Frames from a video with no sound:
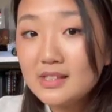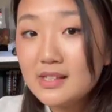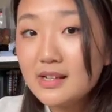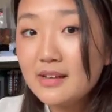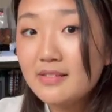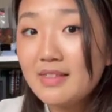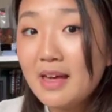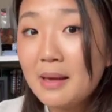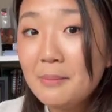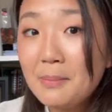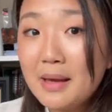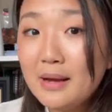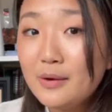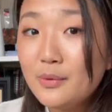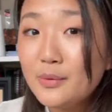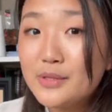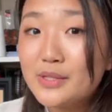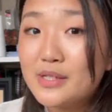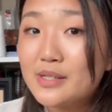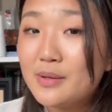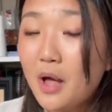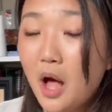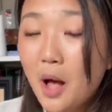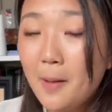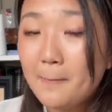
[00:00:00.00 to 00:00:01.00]
that bag was
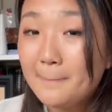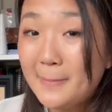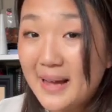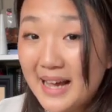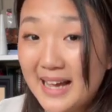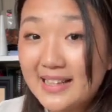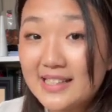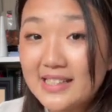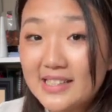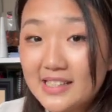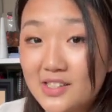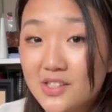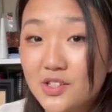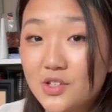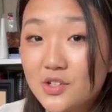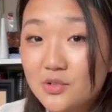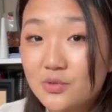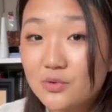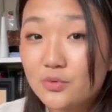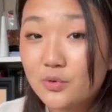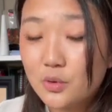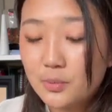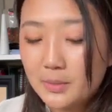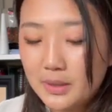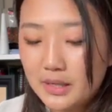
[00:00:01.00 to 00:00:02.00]
a bad decision
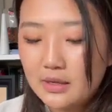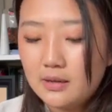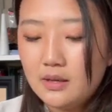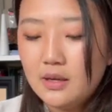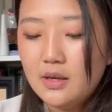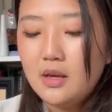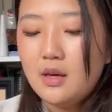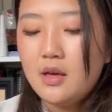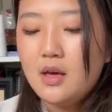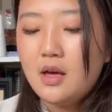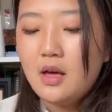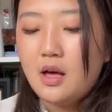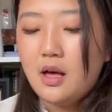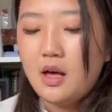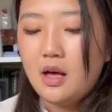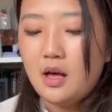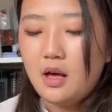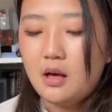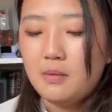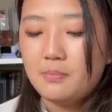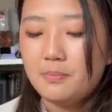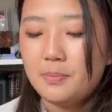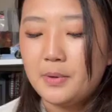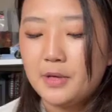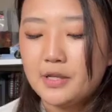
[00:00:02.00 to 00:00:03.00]
for me,
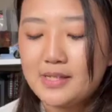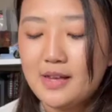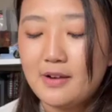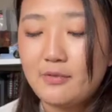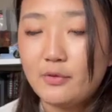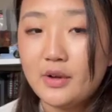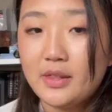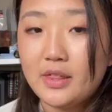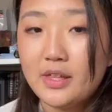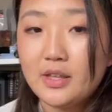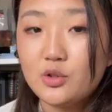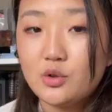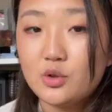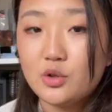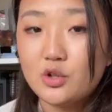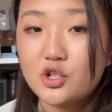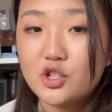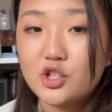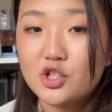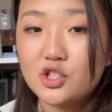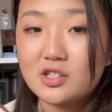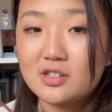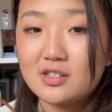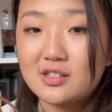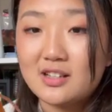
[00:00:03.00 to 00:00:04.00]
because everything sort of
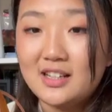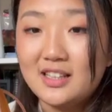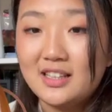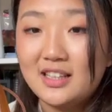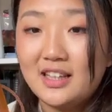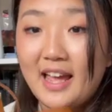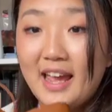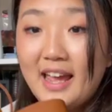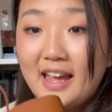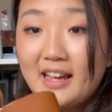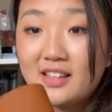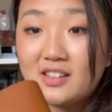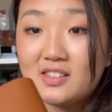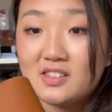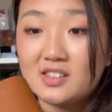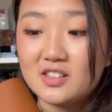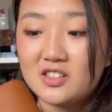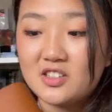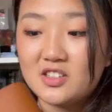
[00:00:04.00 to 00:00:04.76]
just clangs.